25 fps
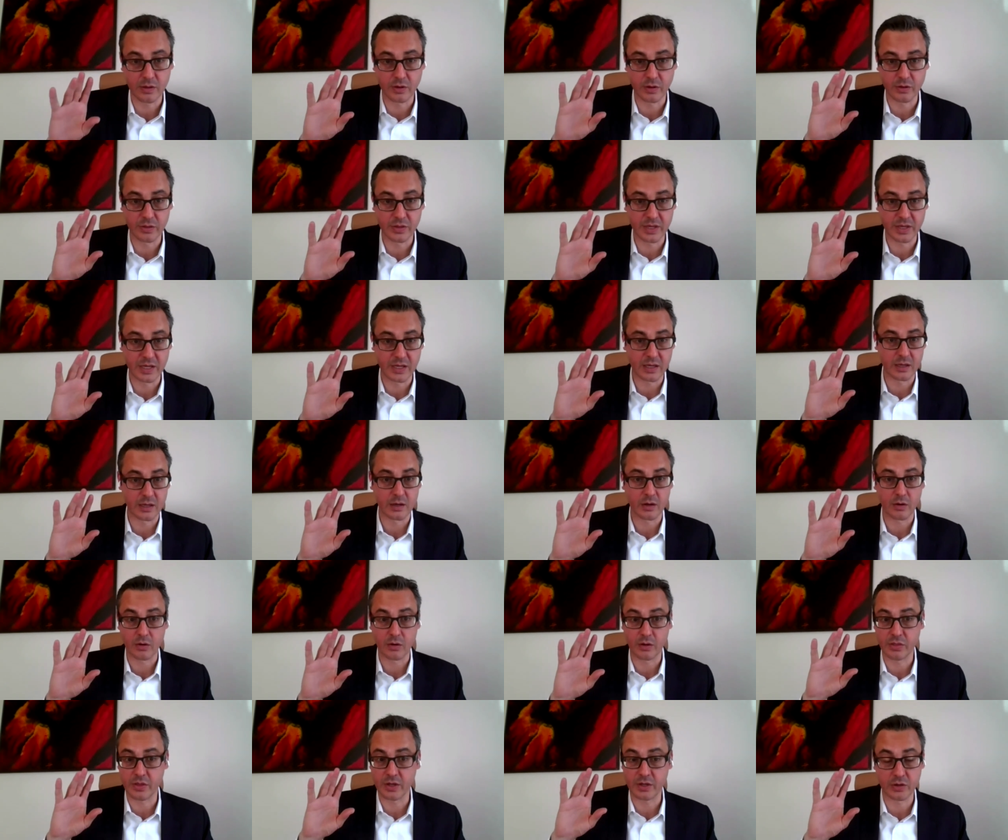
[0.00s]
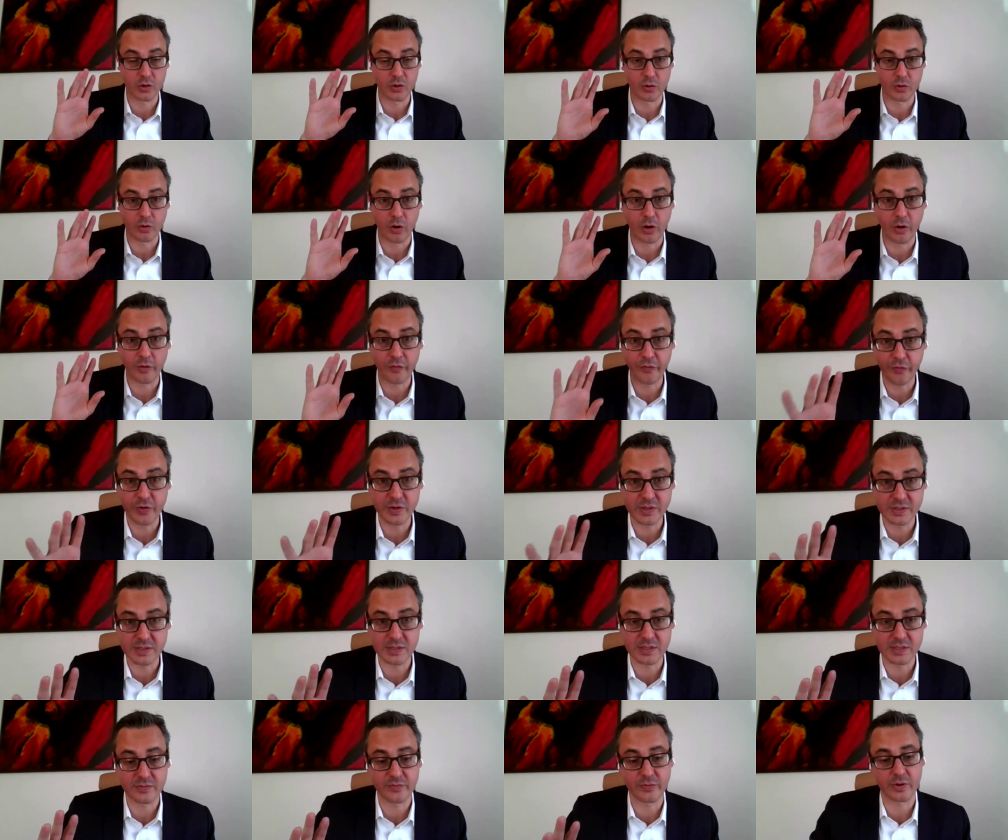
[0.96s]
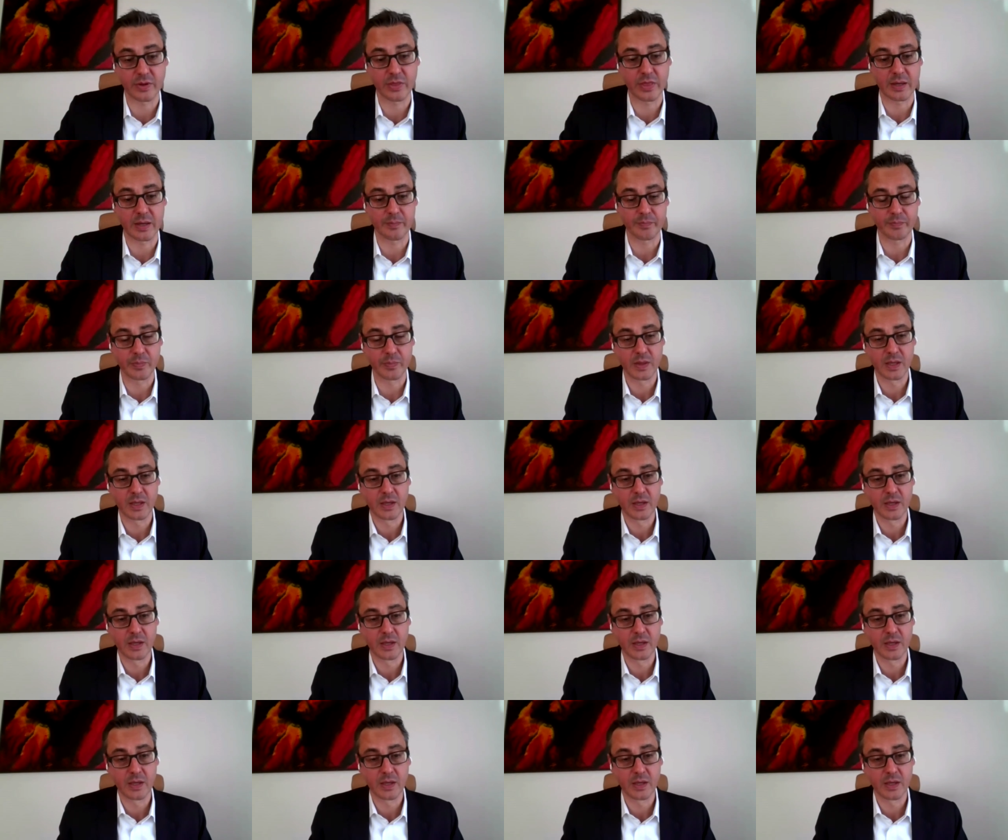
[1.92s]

on the, the new offices for them.